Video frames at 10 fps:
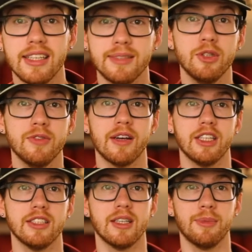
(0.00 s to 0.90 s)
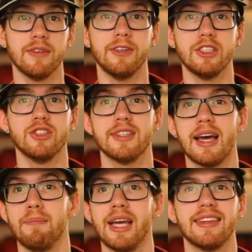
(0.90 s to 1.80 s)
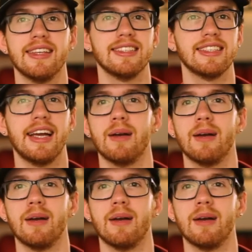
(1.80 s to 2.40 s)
Now let's move on to some of the features that make this